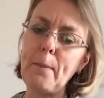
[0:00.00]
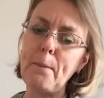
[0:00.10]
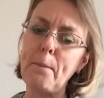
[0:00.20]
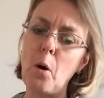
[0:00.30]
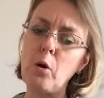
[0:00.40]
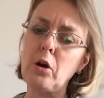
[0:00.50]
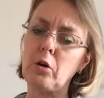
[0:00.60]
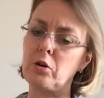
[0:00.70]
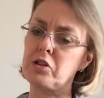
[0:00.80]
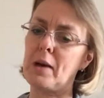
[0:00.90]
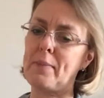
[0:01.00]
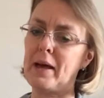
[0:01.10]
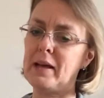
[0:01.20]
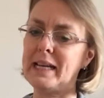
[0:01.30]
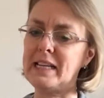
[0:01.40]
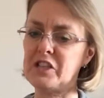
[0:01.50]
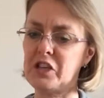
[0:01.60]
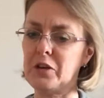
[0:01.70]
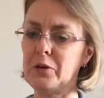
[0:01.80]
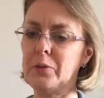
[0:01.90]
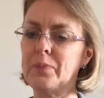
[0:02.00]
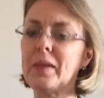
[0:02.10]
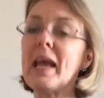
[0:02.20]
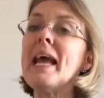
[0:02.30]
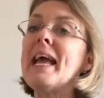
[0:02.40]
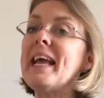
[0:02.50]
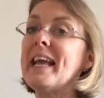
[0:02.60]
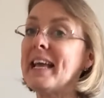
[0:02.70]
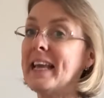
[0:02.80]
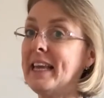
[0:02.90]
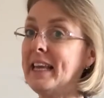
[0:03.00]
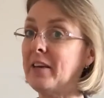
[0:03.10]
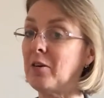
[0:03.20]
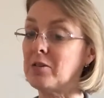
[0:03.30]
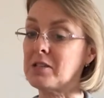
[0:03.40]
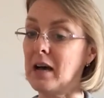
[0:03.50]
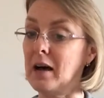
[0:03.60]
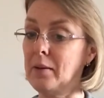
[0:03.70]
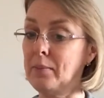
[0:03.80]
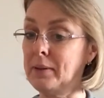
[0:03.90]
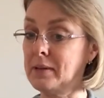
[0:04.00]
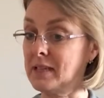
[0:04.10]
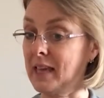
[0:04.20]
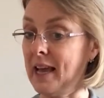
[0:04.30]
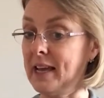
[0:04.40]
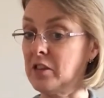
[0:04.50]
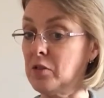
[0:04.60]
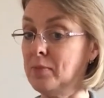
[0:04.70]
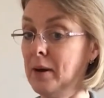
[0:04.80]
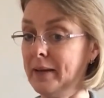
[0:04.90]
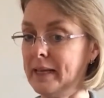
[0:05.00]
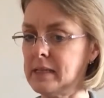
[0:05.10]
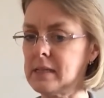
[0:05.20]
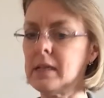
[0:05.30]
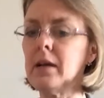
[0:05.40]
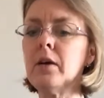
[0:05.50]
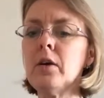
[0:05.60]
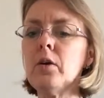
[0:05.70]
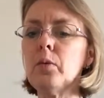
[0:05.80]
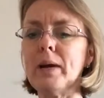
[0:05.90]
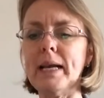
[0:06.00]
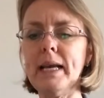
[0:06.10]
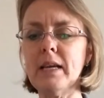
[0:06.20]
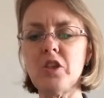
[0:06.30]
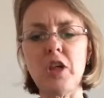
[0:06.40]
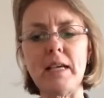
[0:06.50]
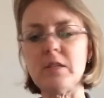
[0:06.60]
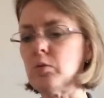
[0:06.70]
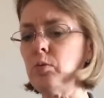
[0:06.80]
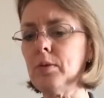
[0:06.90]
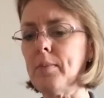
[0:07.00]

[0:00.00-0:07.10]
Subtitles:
Mog got up early too. He got up to catch mice. When he had chased all the